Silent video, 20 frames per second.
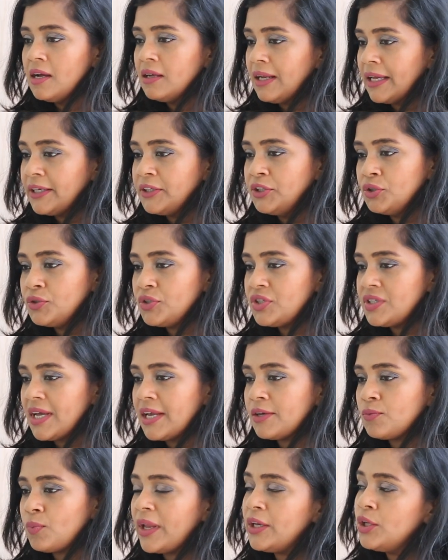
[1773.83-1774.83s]
Like you
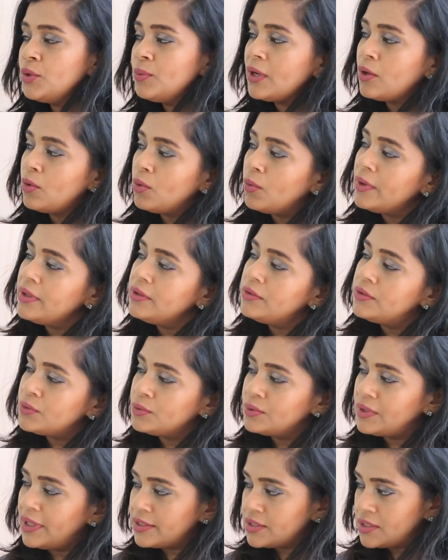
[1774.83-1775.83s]
said, when you were going
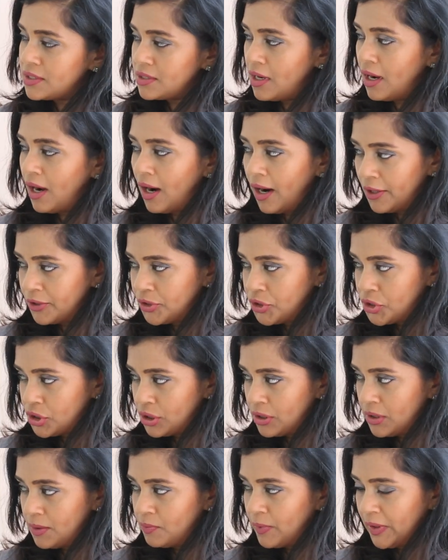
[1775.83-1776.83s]
through that
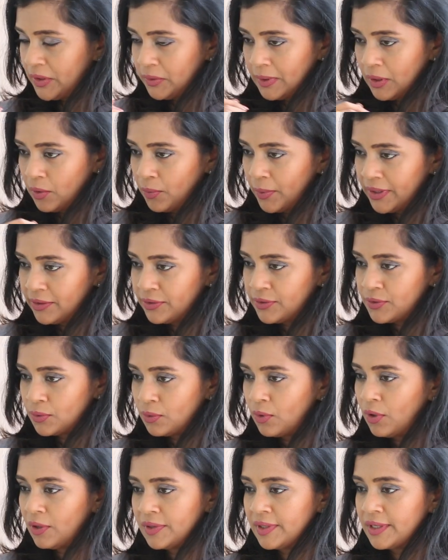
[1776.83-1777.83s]
hardship, when you were going through
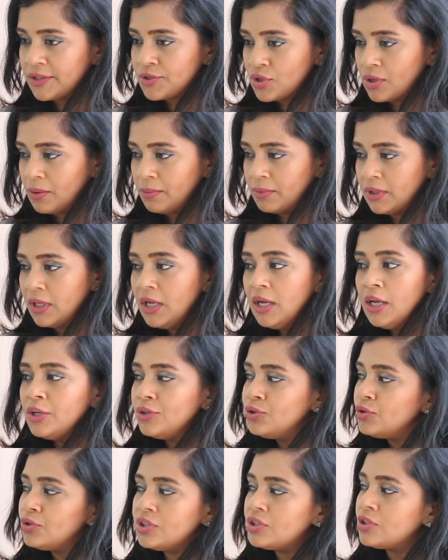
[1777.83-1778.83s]
all that trouble,
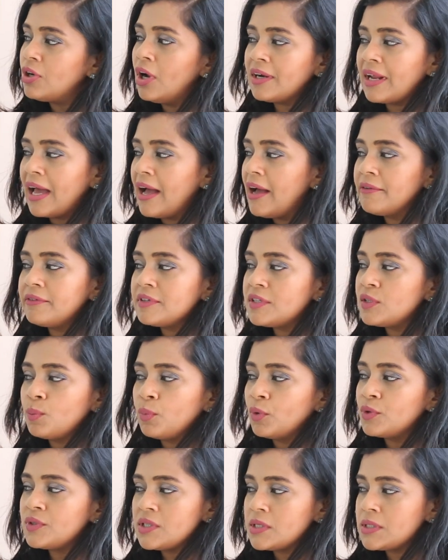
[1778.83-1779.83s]
you did not have a
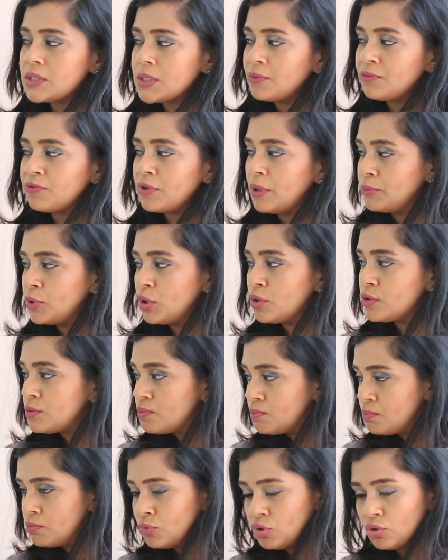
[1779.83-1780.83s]
support system from your
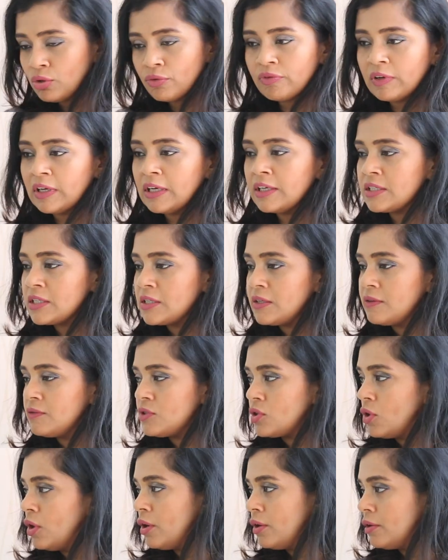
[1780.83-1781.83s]

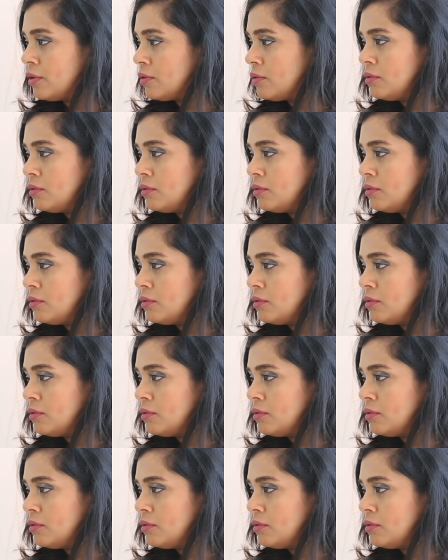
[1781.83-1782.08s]
relatives or